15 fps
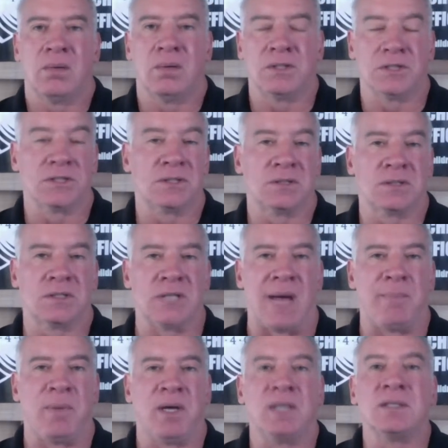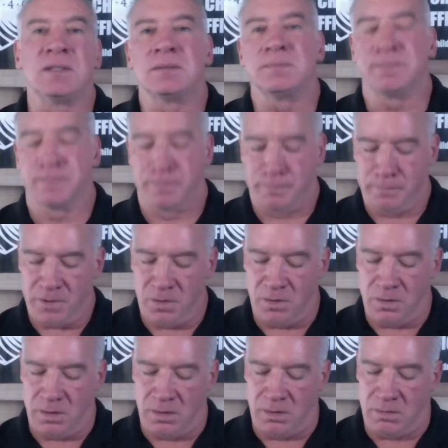just stop us,
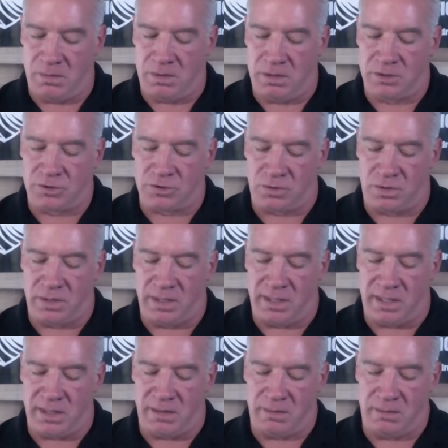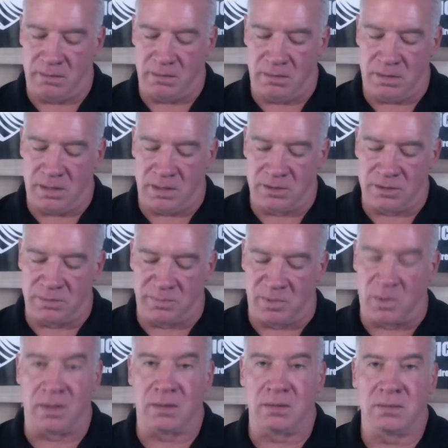or destroy our
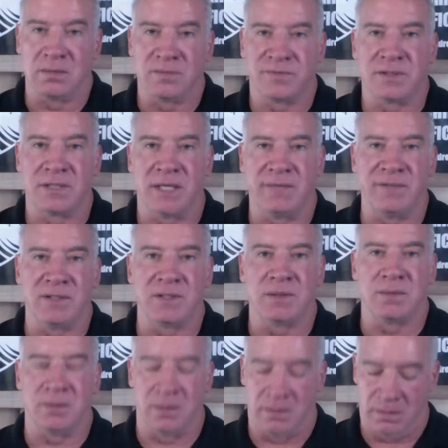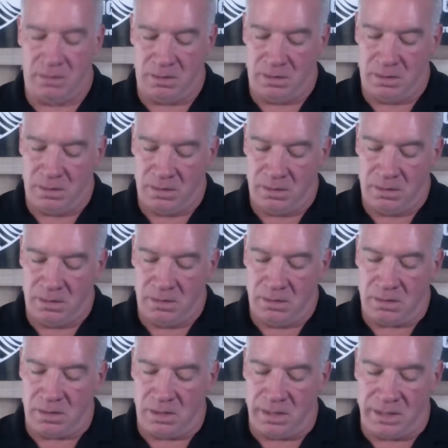support for saving children?
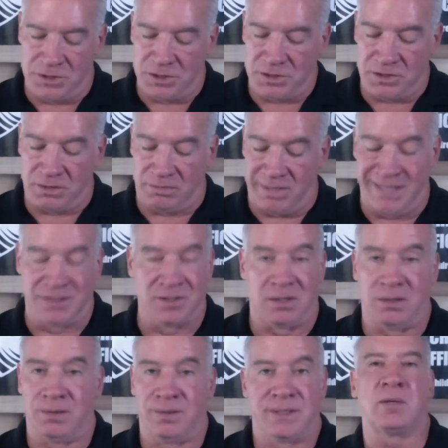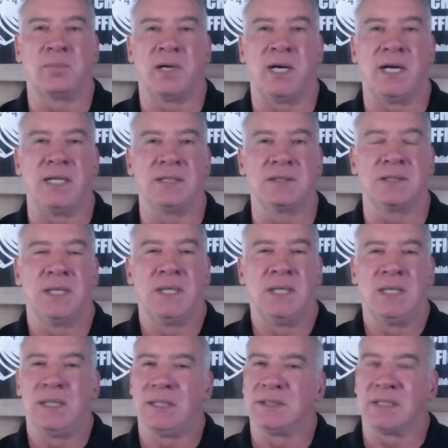Are they just deranged lunatic enterprise
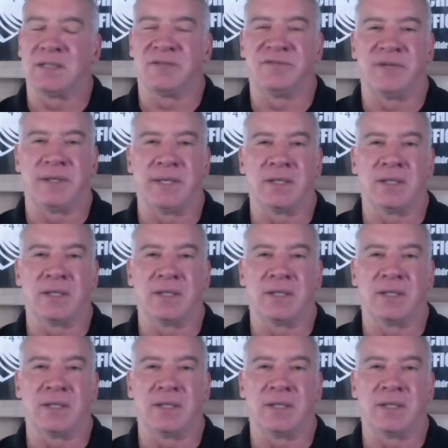that's at the very